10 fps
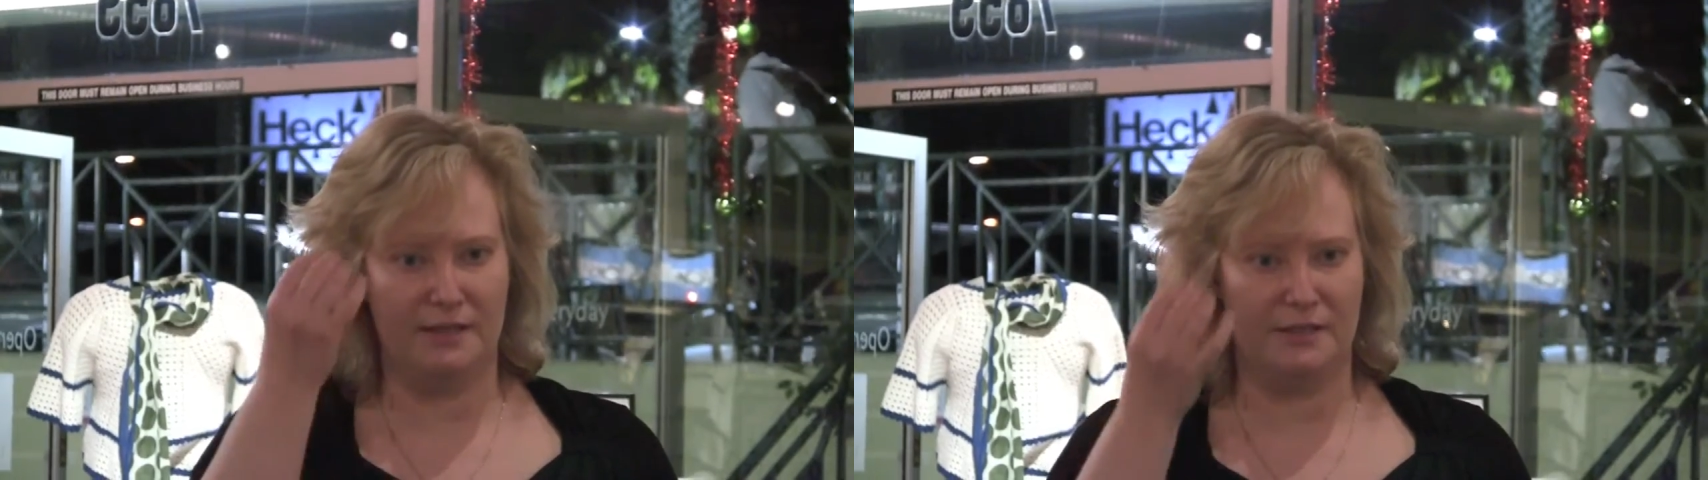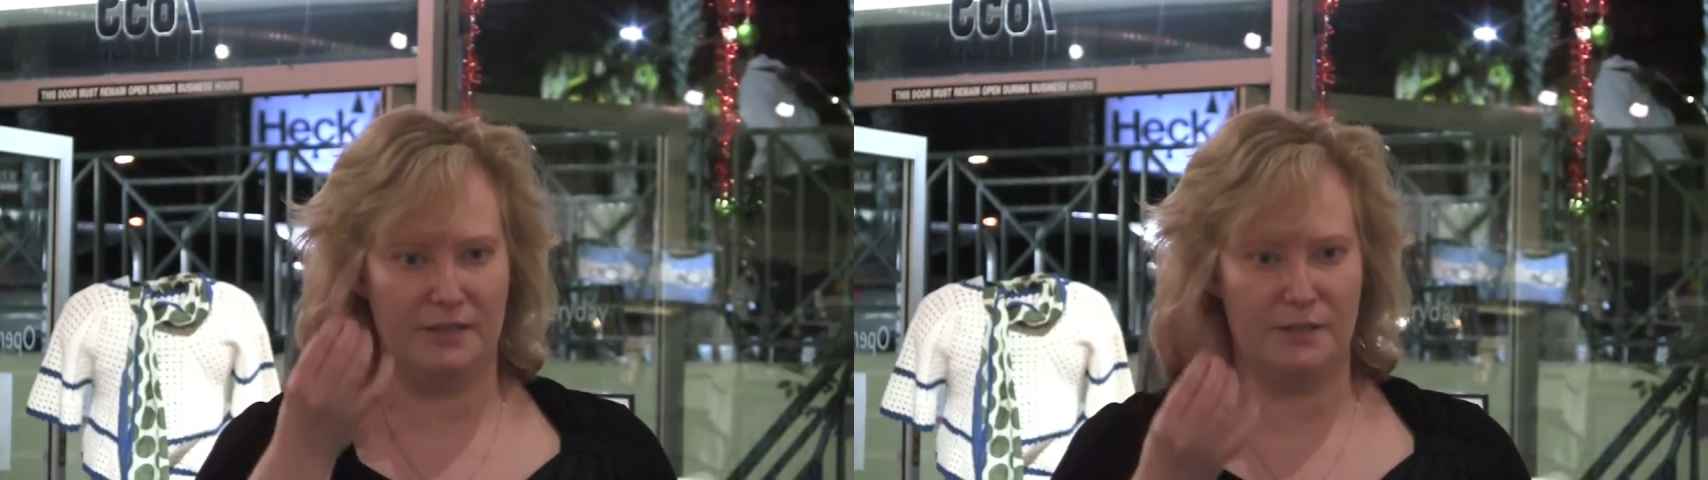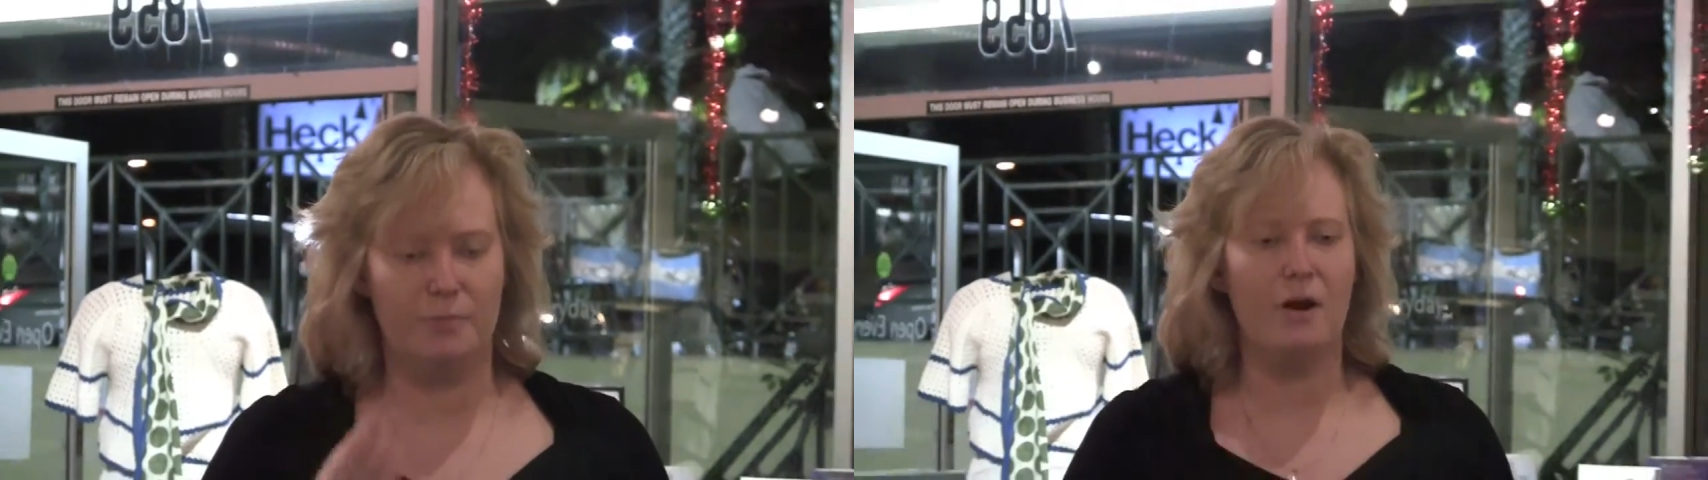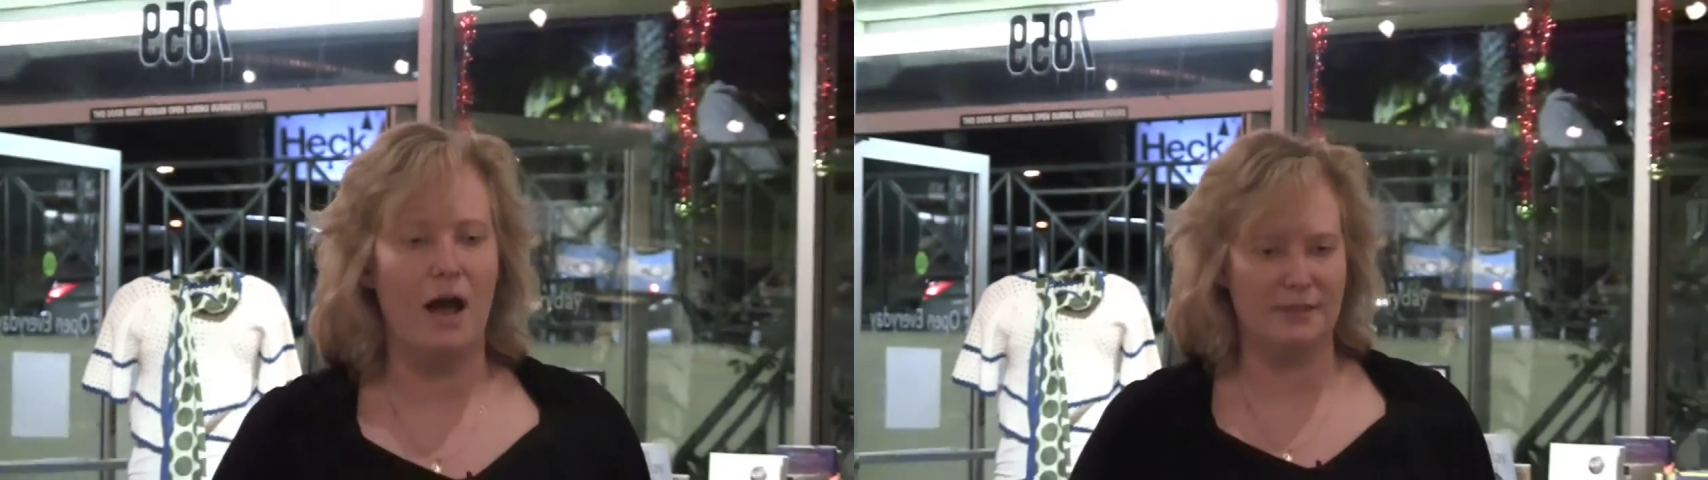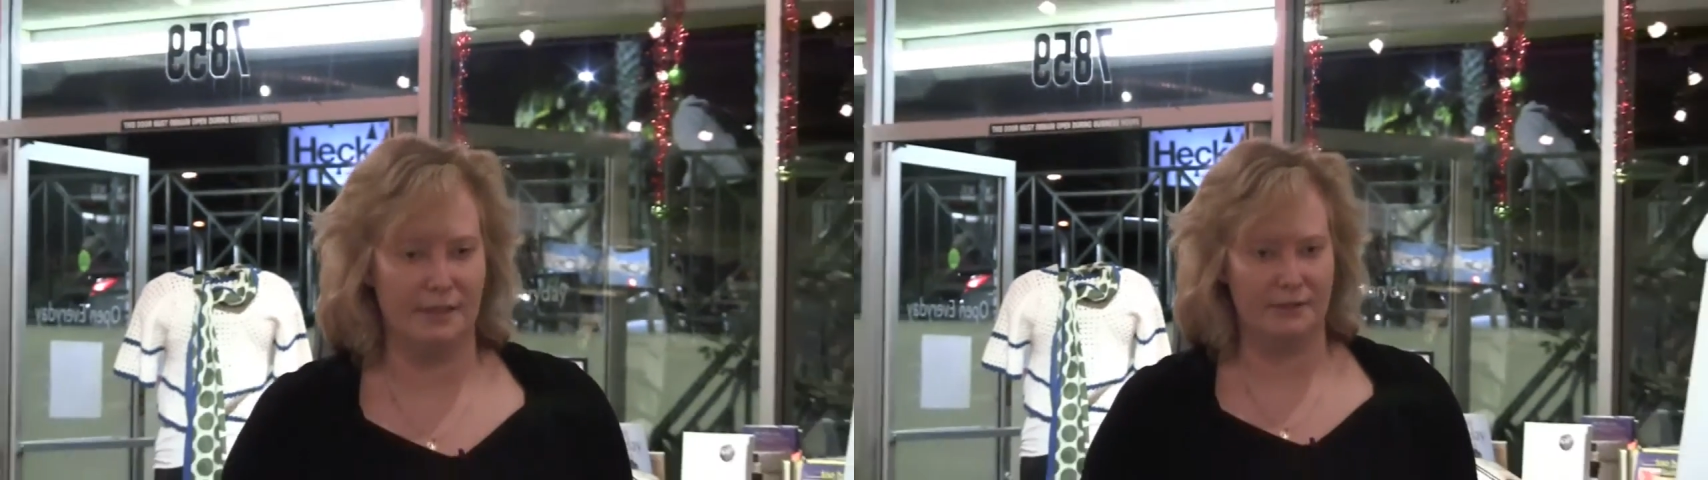it's a
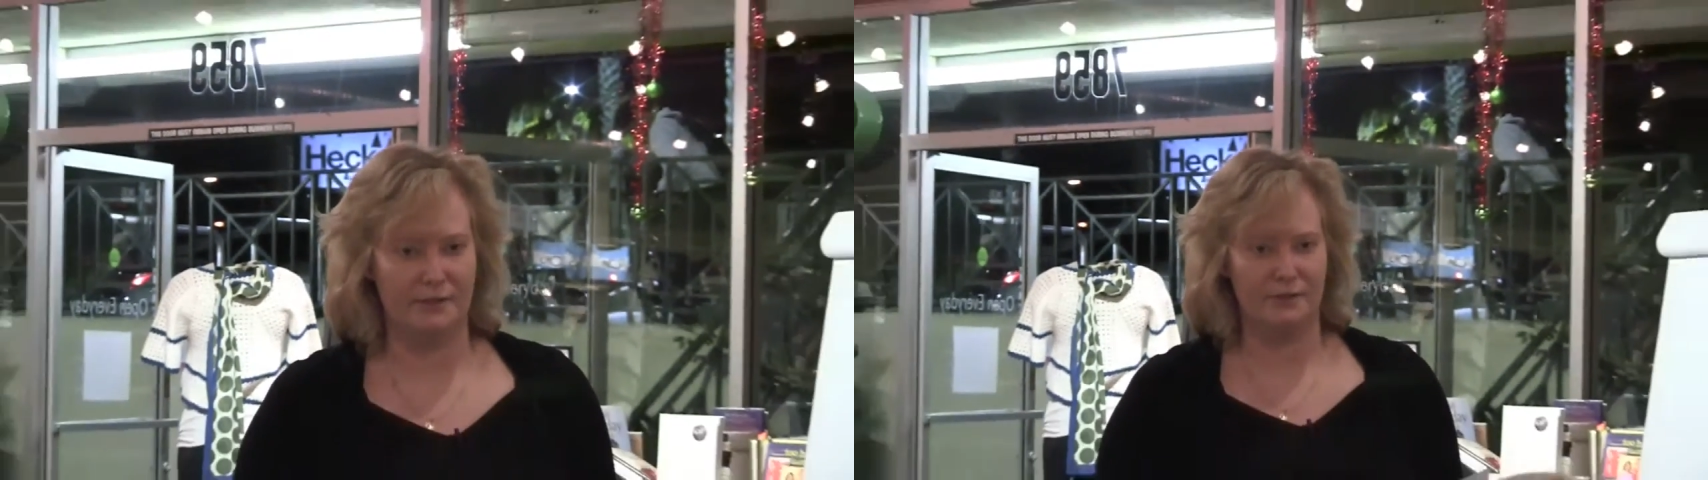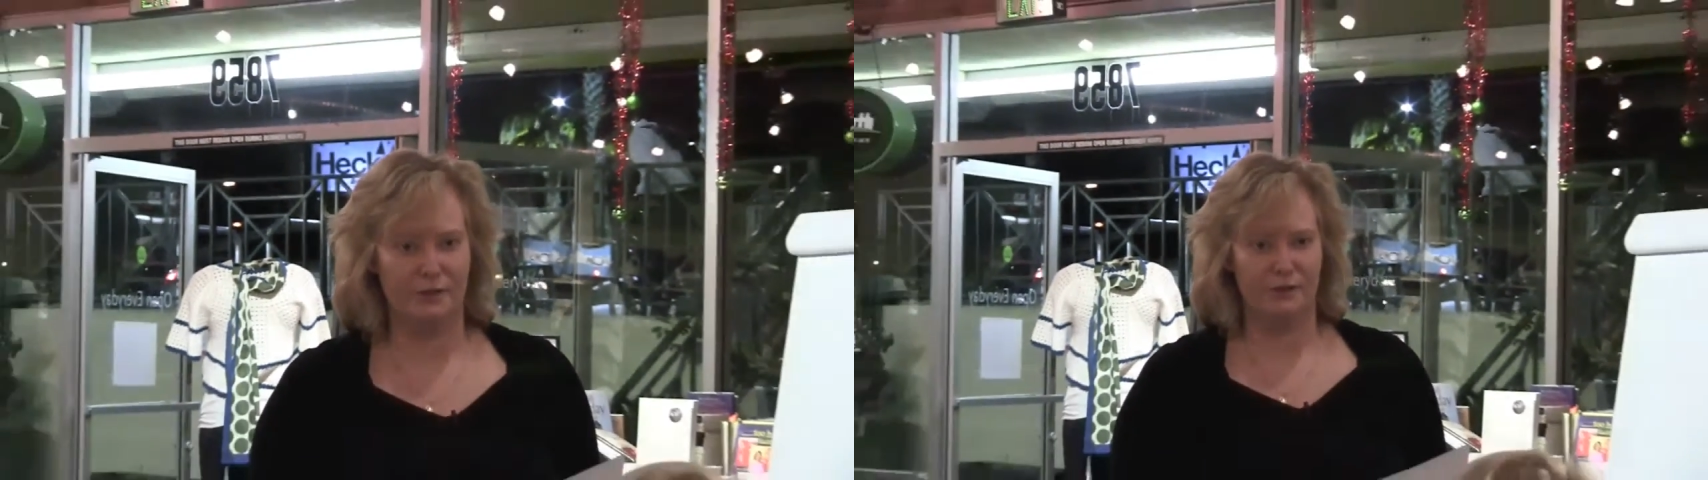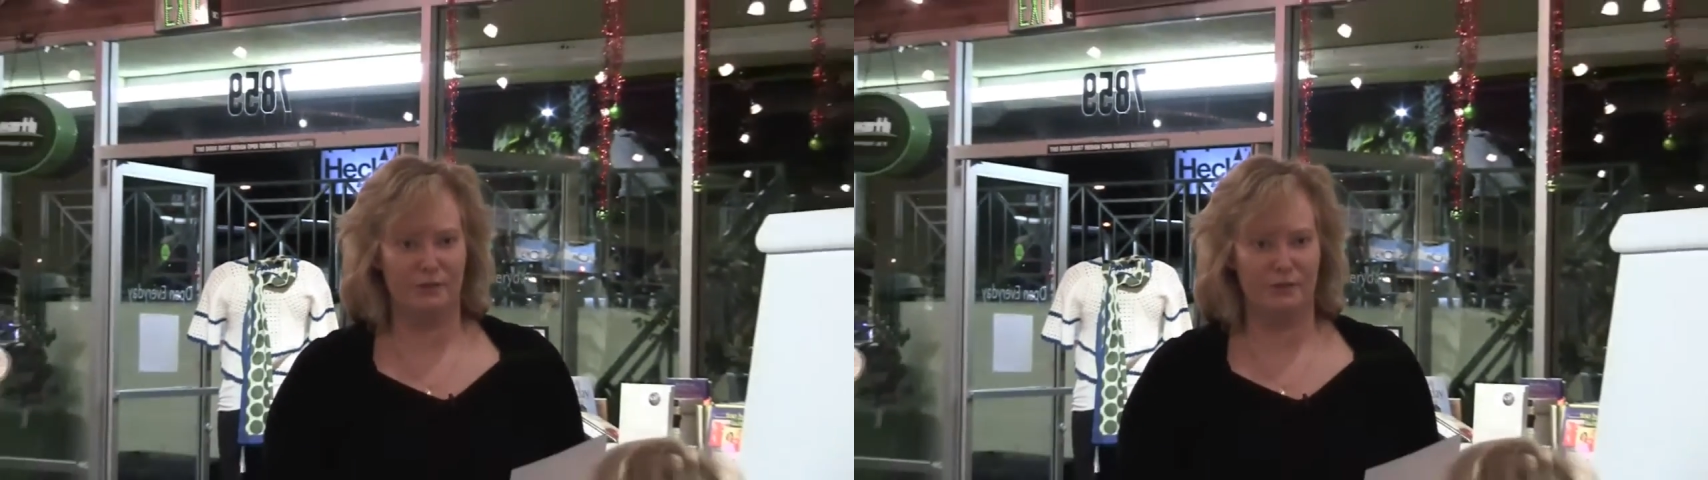process,